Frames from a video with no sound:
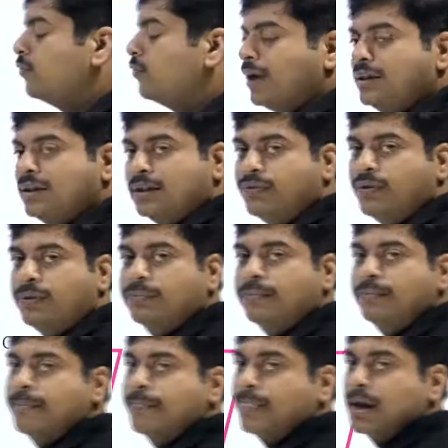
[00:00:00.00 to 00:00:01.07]
to find this one?
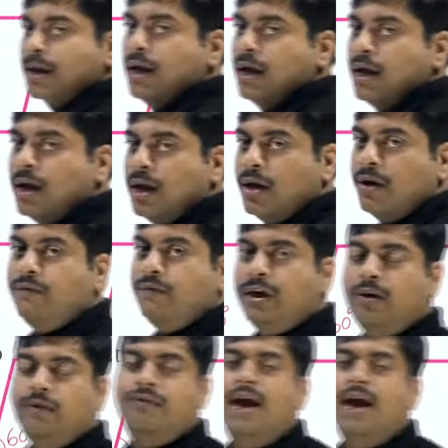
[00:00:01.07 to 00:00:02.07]
We need to